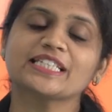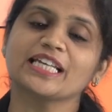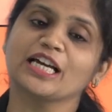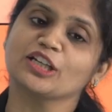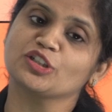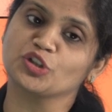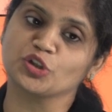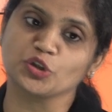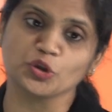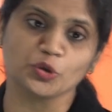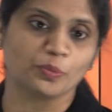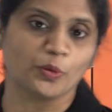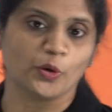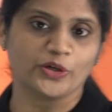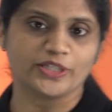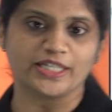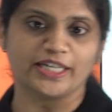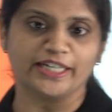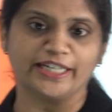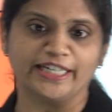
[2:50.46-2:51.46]
such
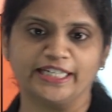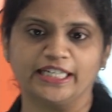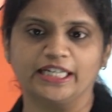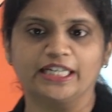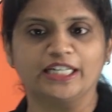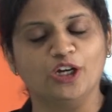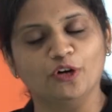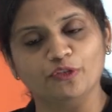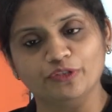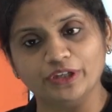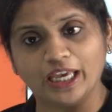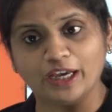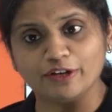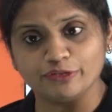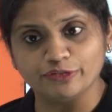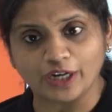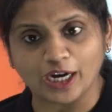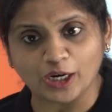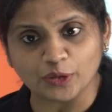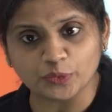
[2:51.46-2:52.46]
cuboids are needed? Now, we
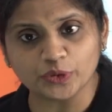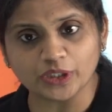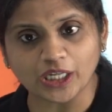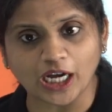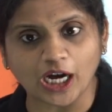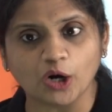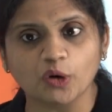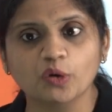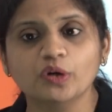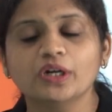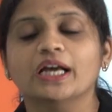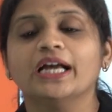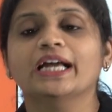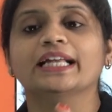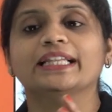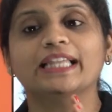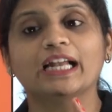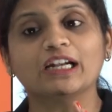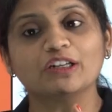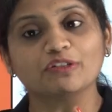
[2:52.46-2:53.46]
have found out
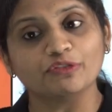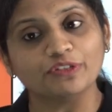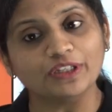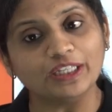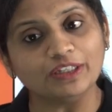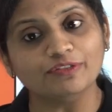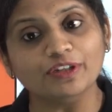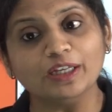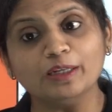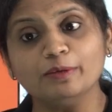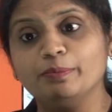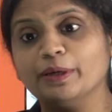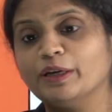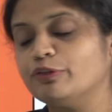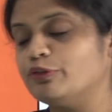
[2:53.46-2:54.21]
that we will be